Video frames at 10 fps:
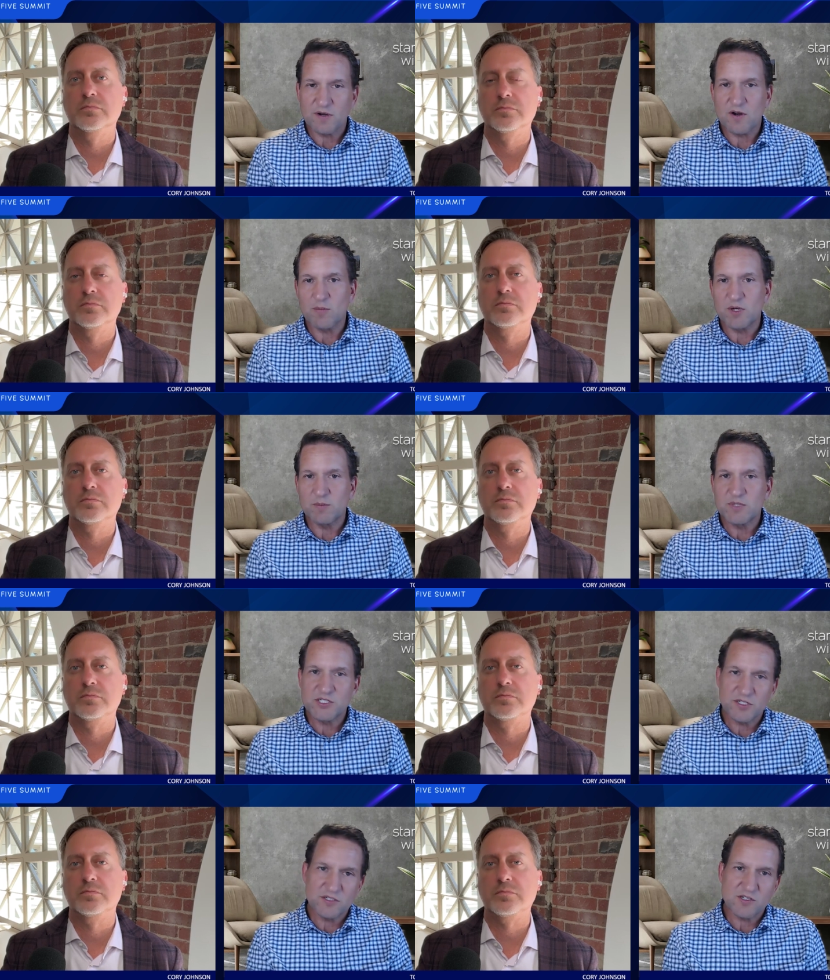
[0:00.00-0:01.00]
Speaker 1: our carbon
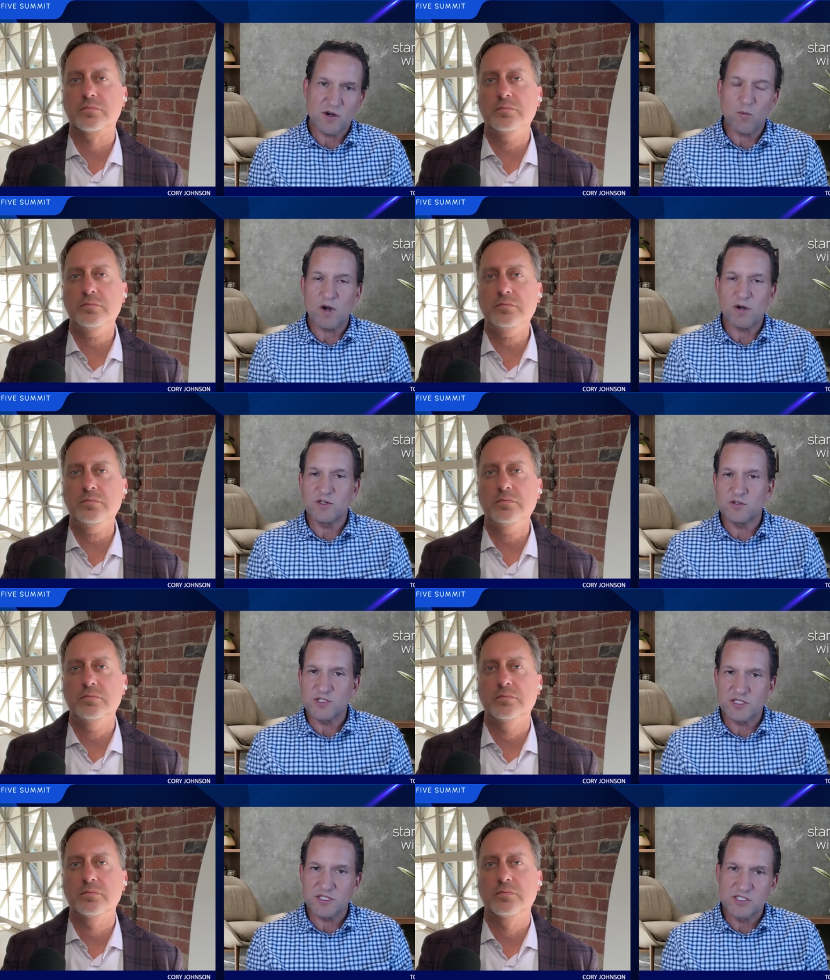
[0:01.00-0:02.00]
emissions, our water
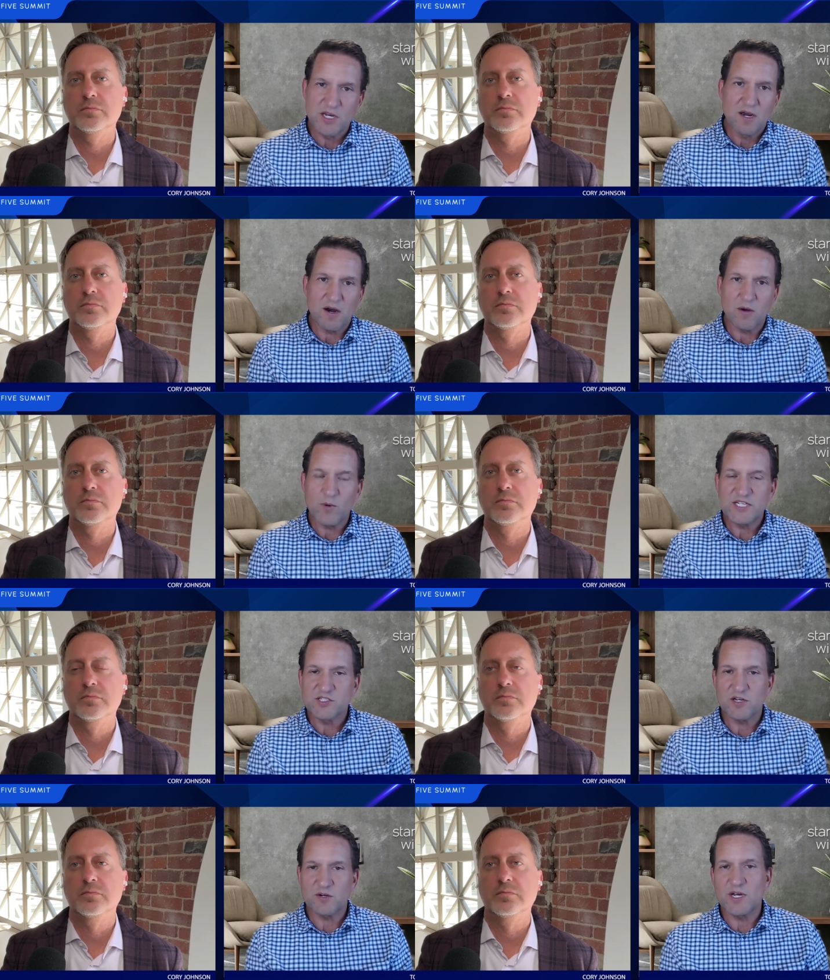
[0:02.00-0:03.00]
usage, our
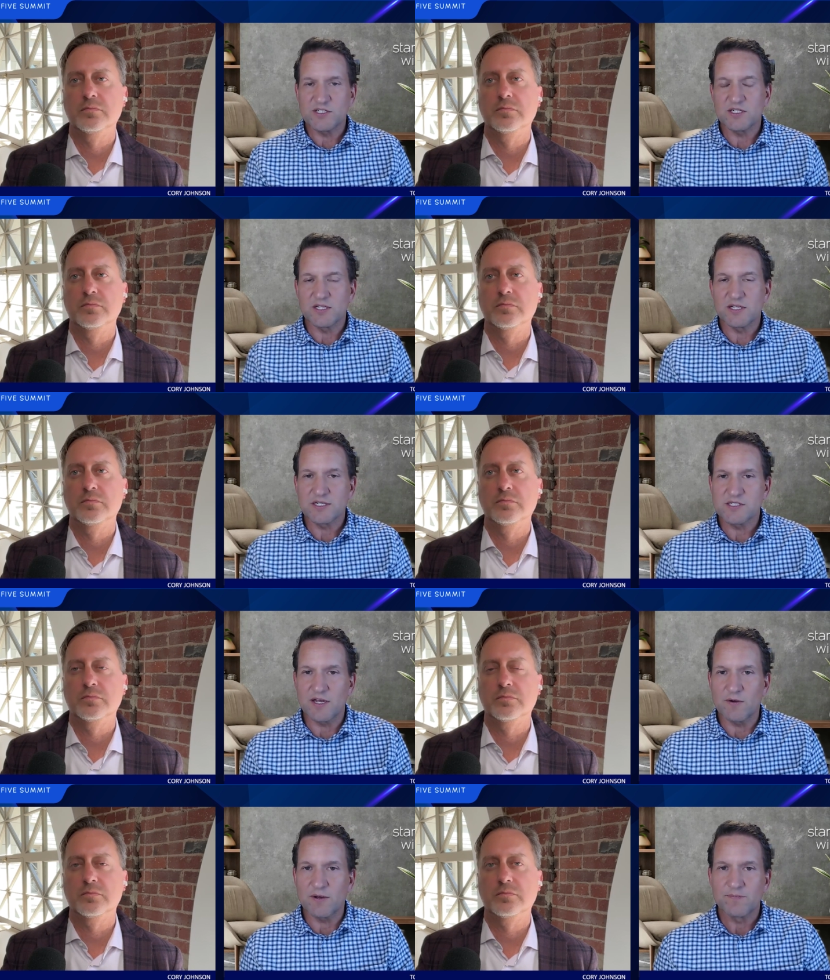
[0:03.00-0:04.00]
waste generation
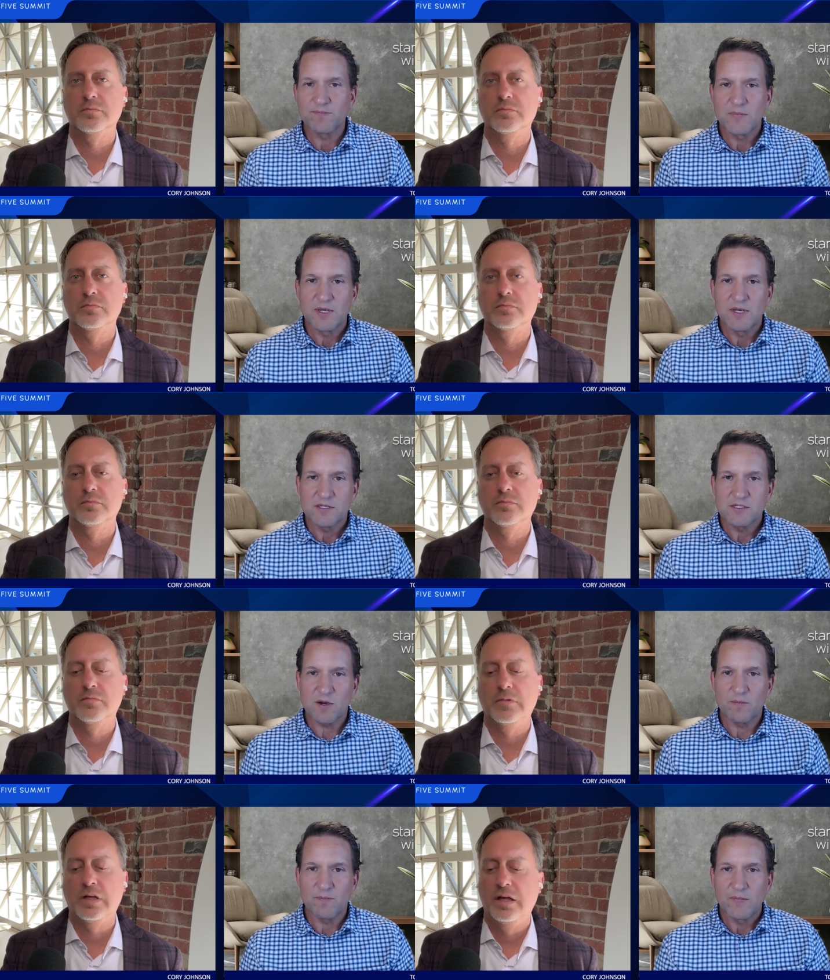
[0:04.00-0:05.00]
set.
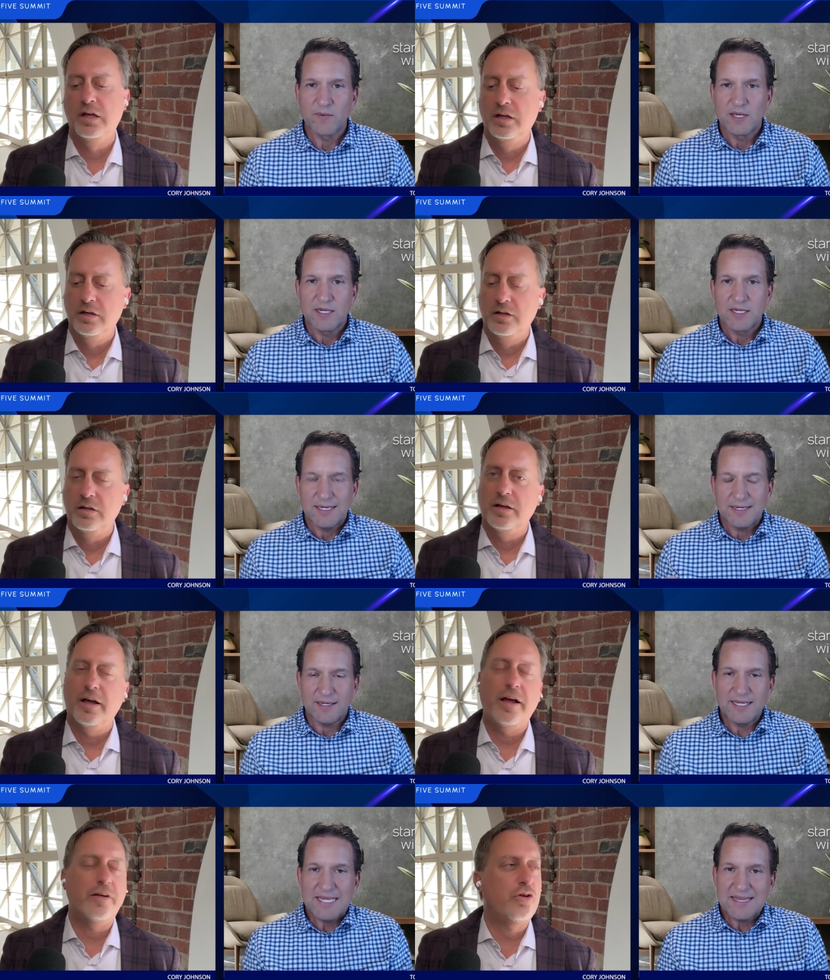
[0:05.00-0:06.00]
So
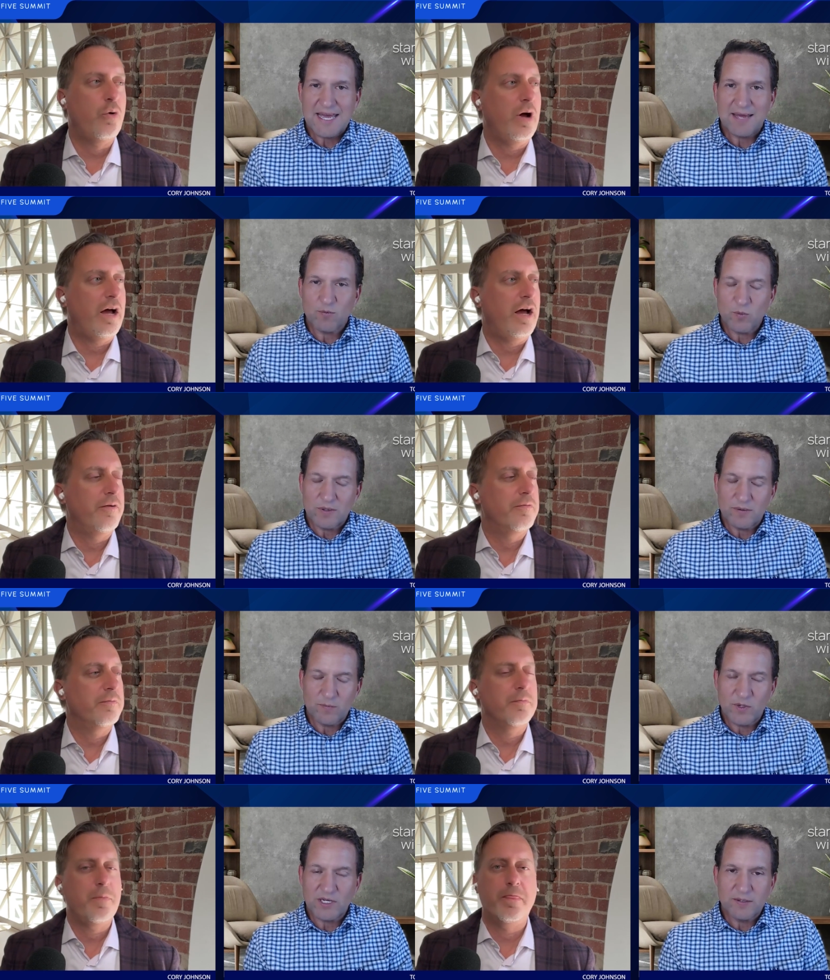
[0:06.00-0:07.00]
Speaker 2: linking so, that
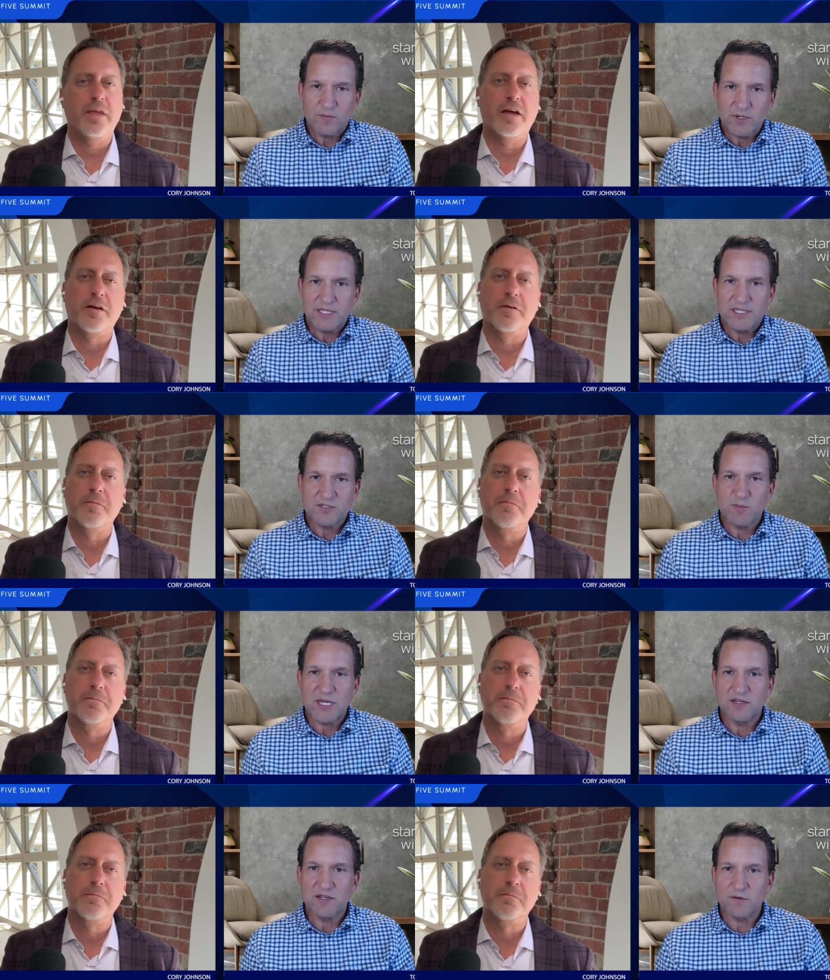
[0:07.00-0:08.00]
really, really
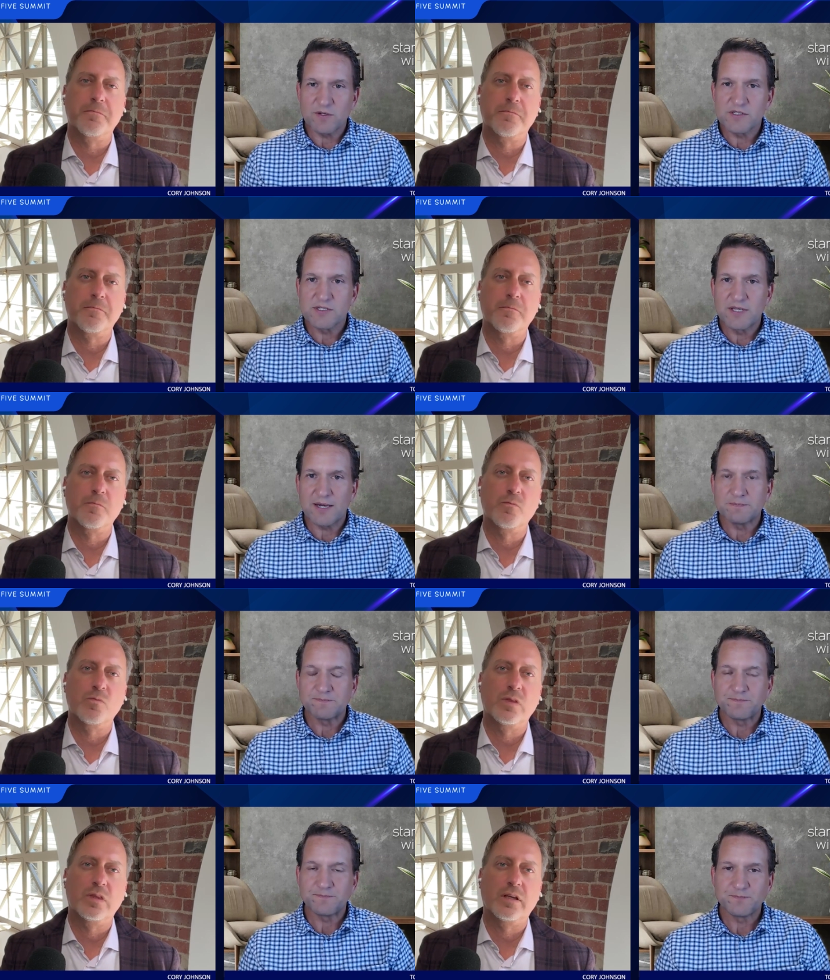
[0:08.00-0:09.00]
yeah. Yeah.
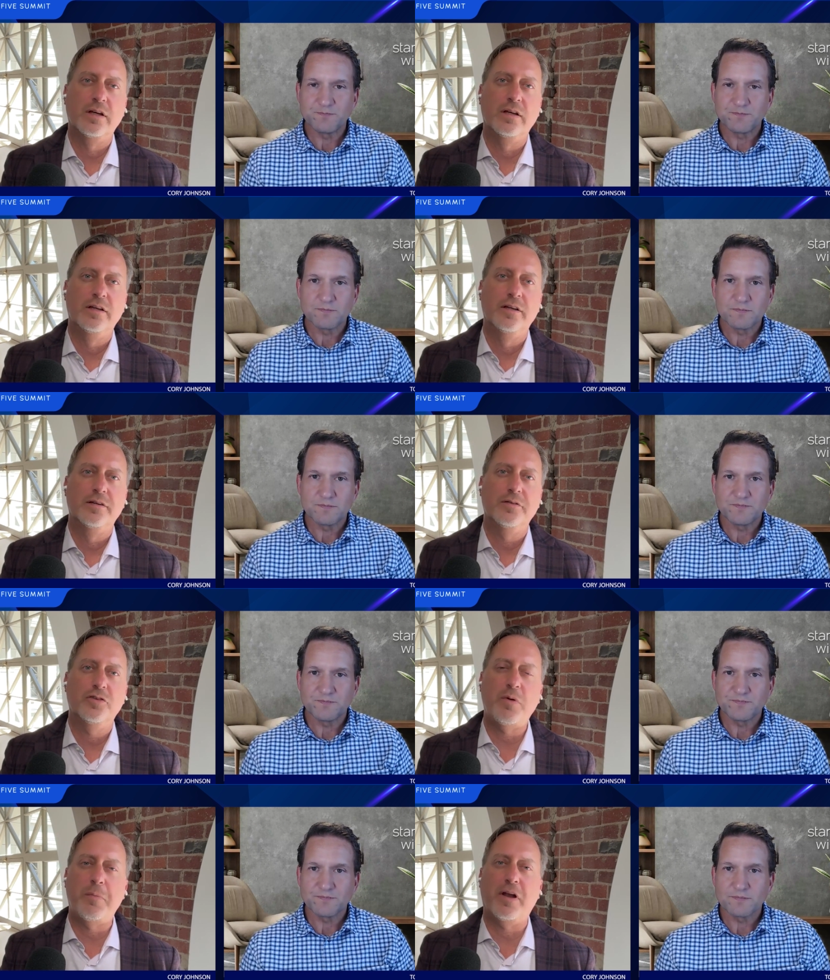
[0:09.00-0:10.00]

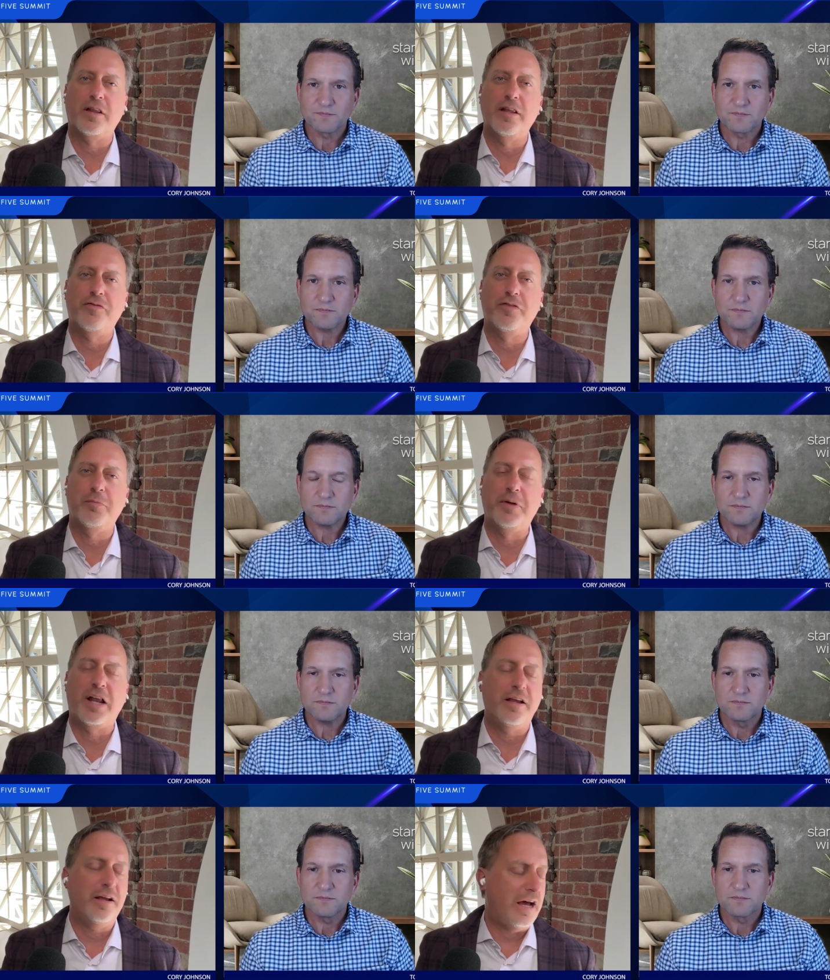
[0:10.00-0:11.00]
This might be in a left field, but
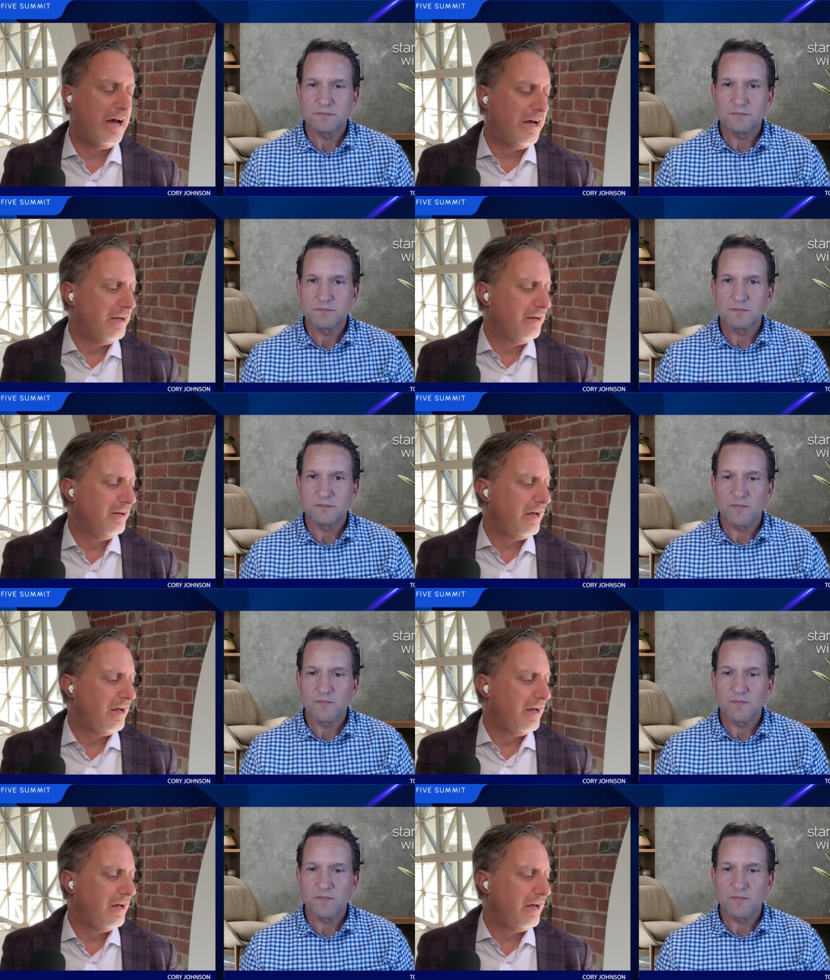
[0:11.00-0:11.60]
I, I,